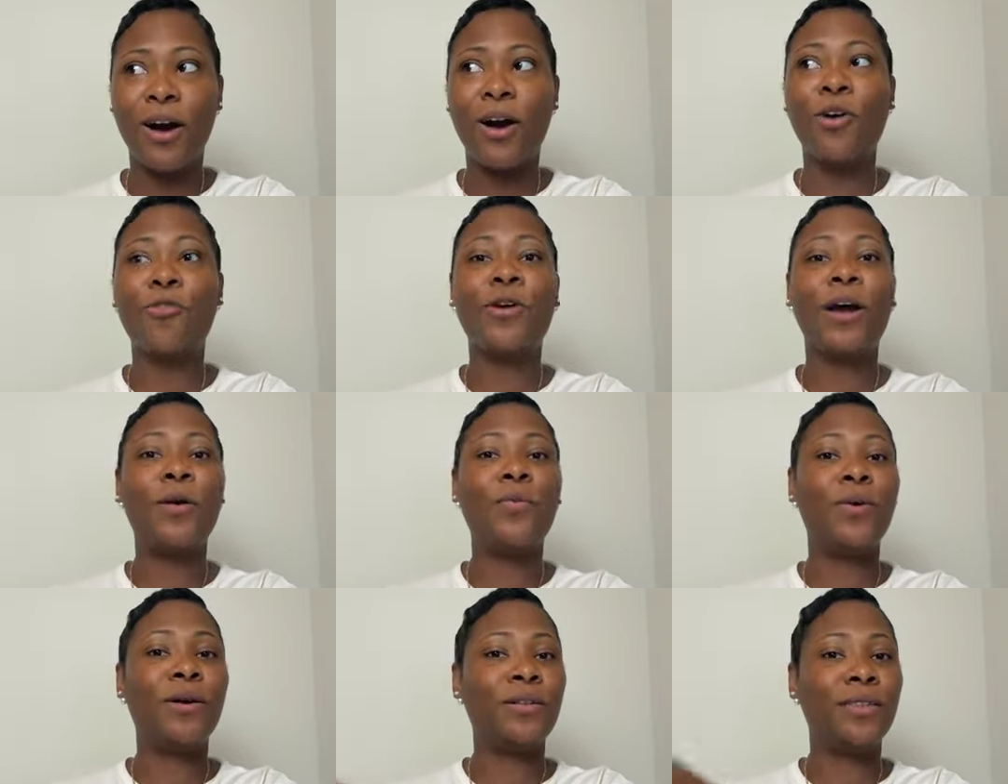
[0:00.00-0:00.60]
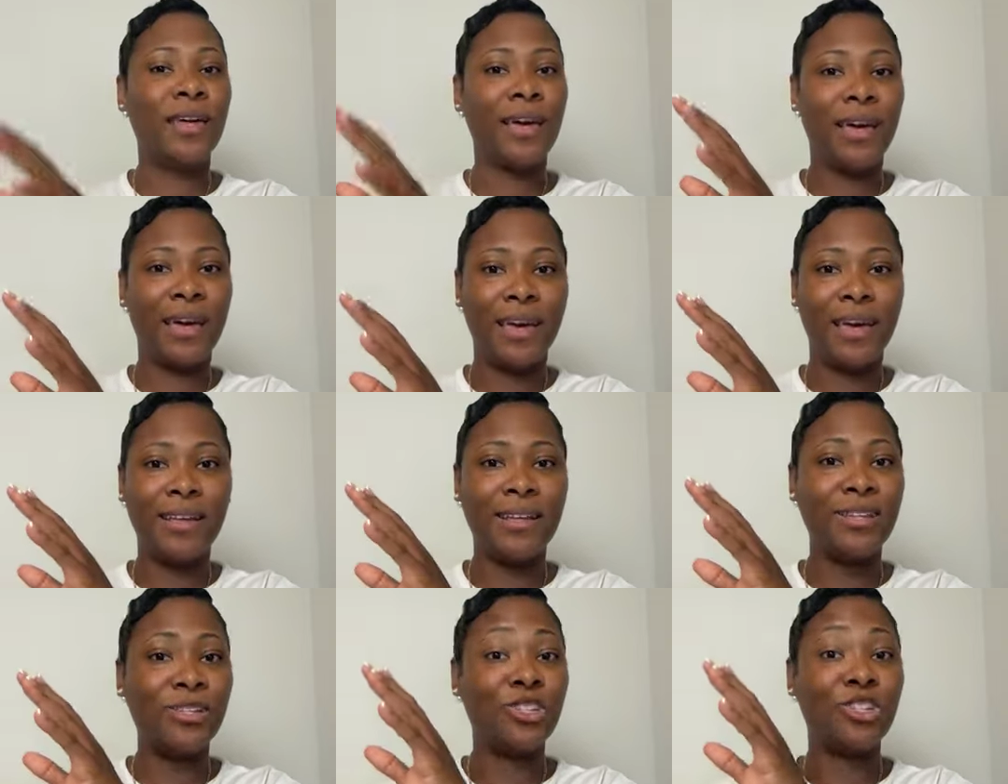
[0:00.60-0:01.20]
All right, well,
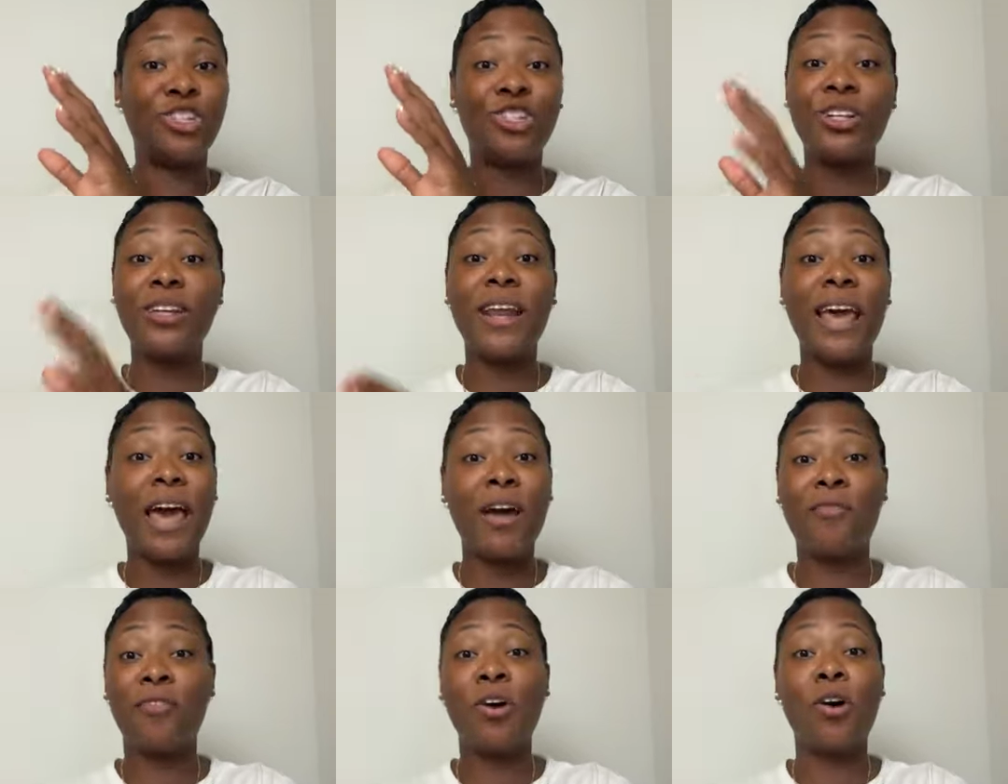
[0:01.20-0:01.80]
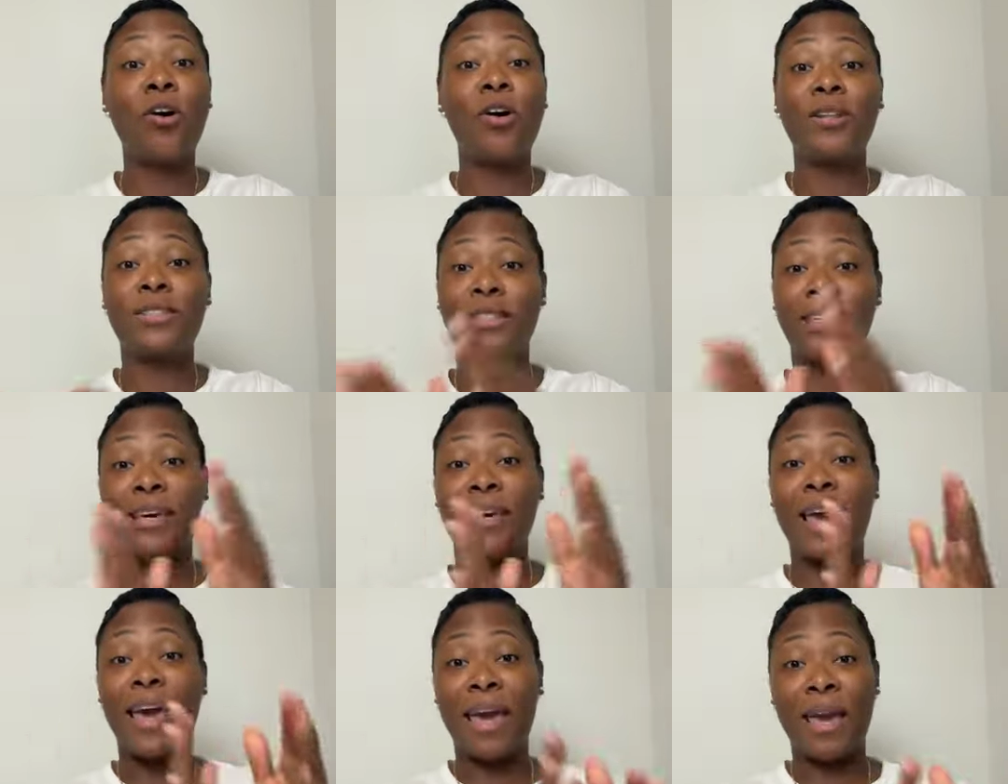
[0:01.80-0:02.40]
they shouldn't have gone
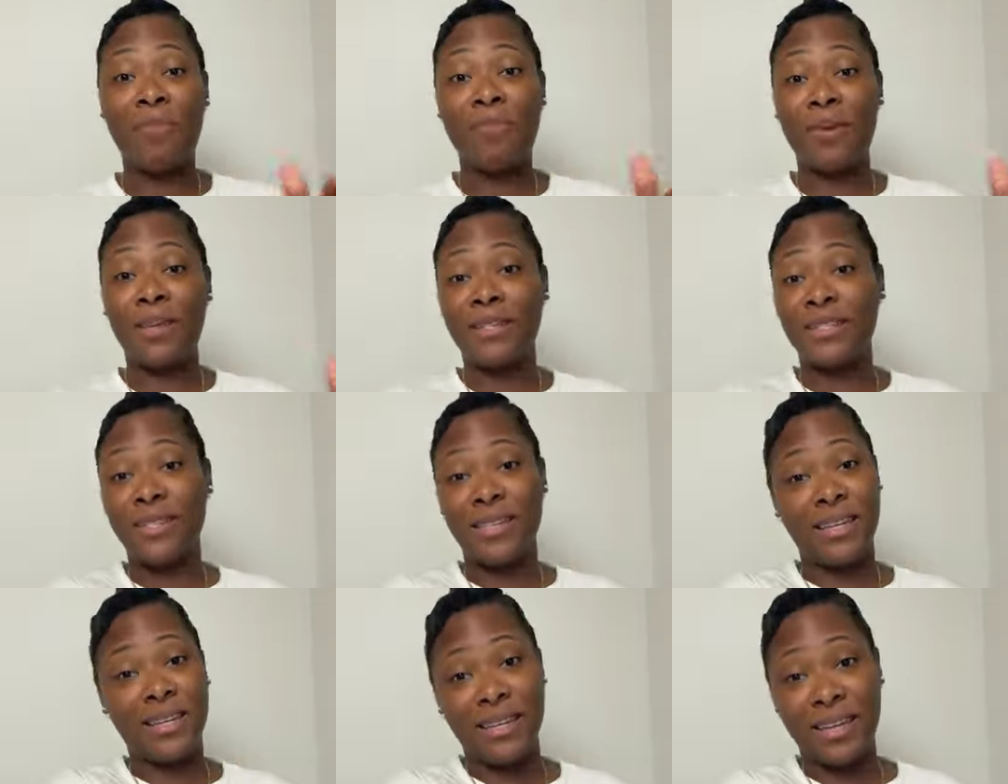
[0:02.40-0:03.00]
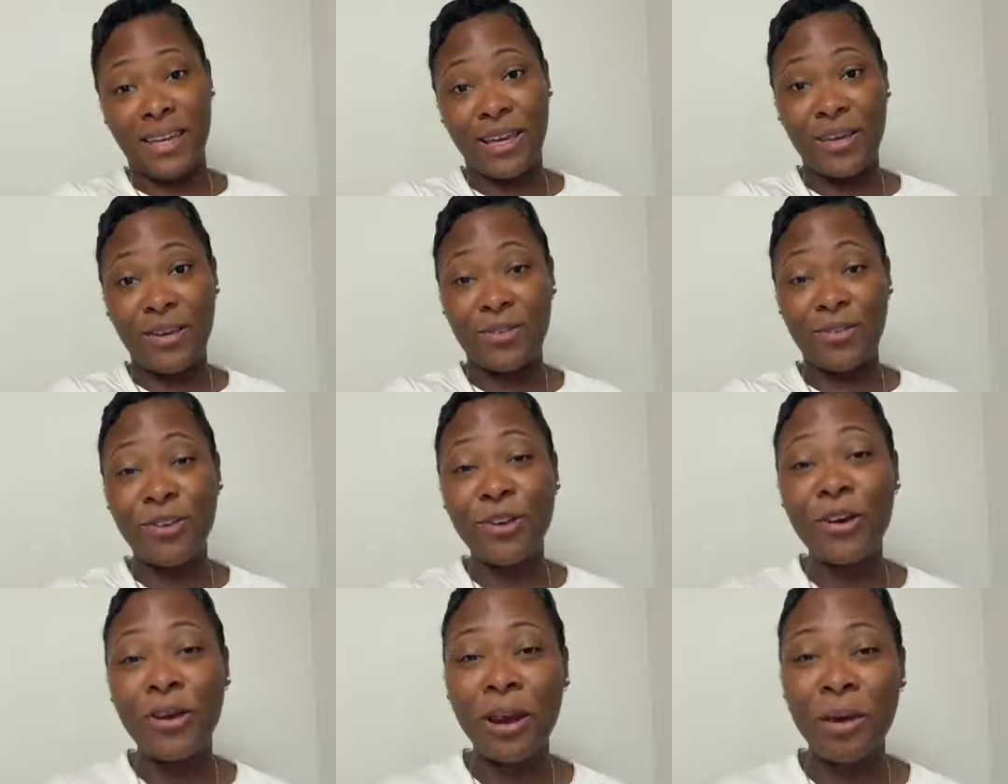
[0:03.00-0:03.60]
to A, B, C, and D.
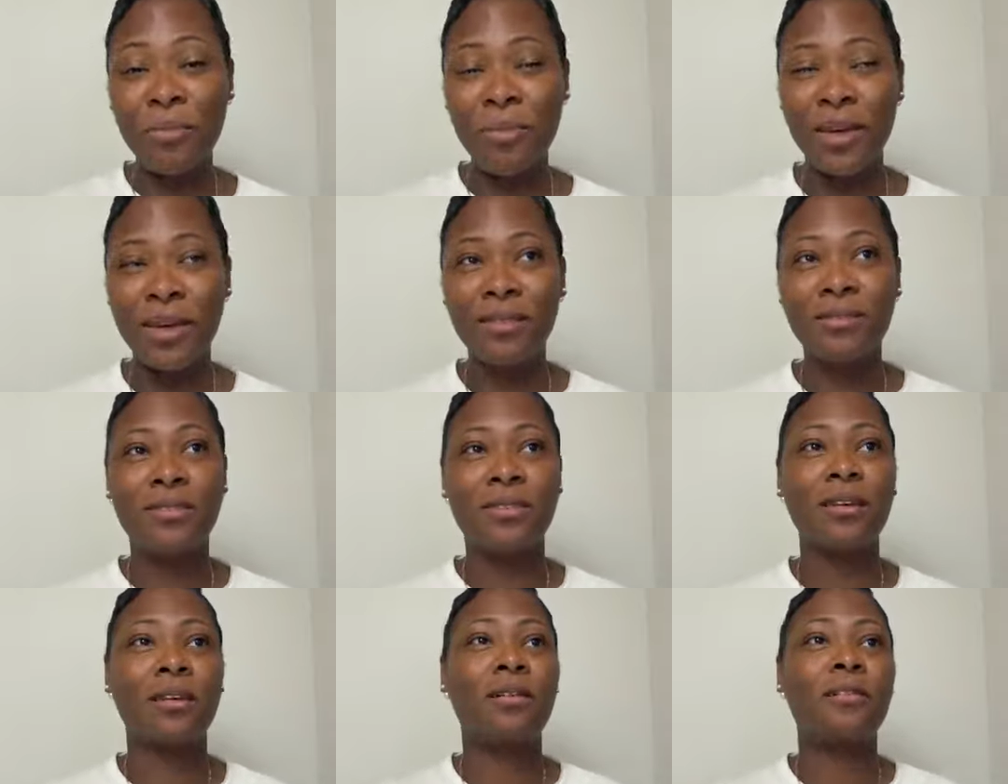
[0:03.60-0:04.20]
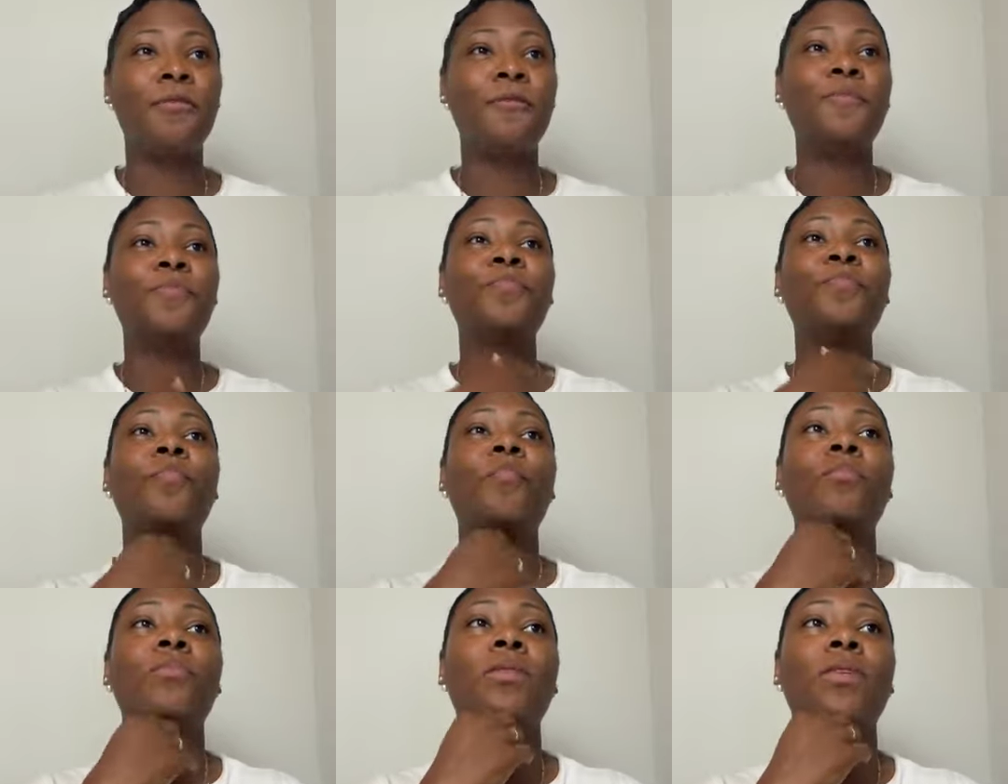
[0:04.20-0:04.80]
You know what I mean? So
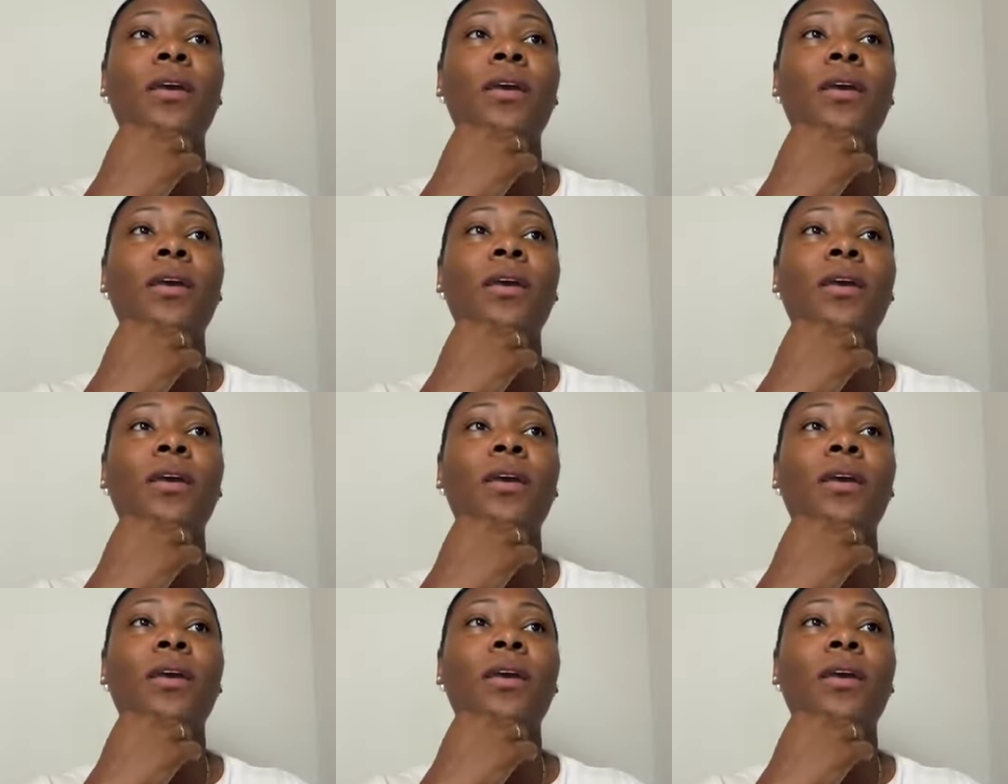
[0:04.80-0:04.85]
